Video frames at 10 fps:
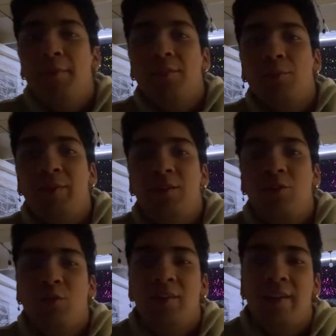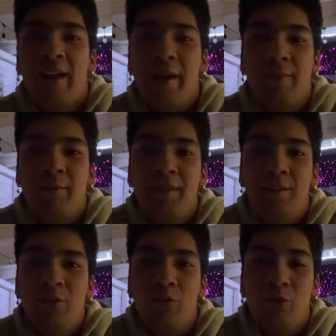I have those Mini Streets and I have the
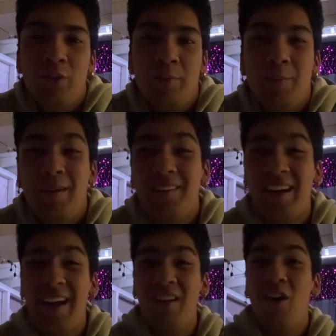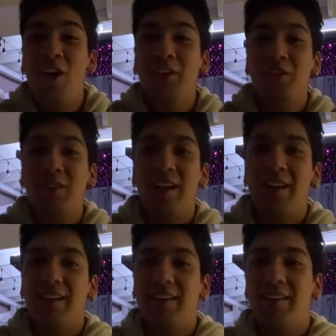mini scooter. But it's kind of hard to
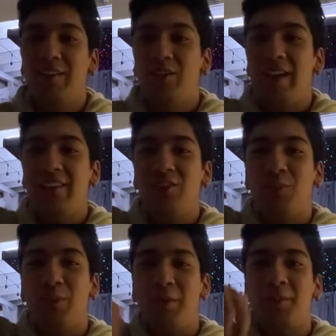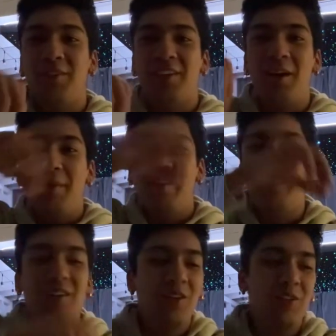like. You can't just put him on top
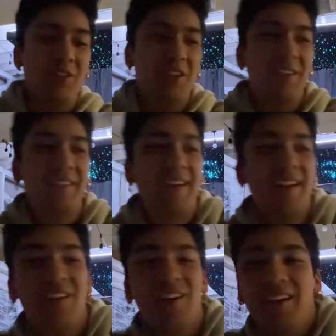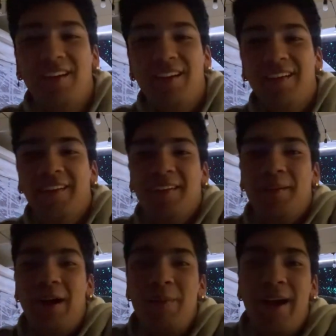and he goes. You know, it's kind of hard.
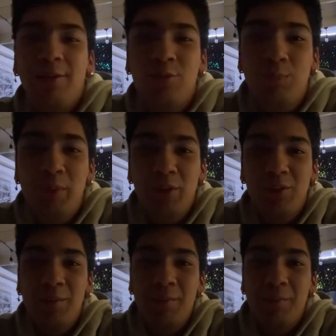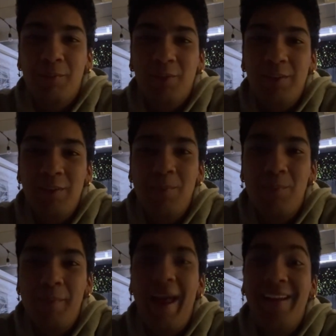I might have to build some
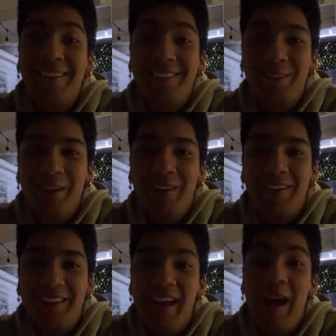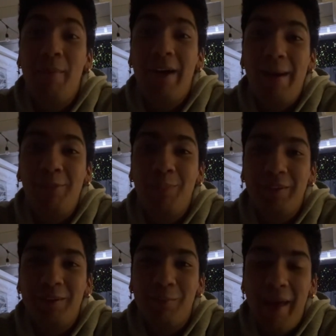some magnets around it. Yeah, I'm gonna have
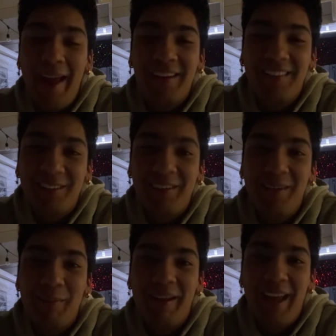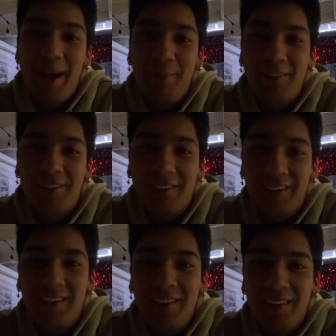to put some magnets in my
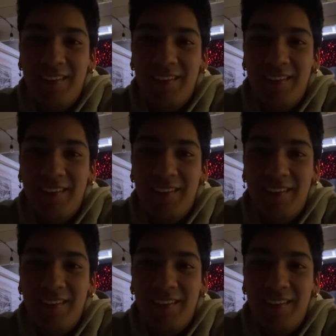Amazon.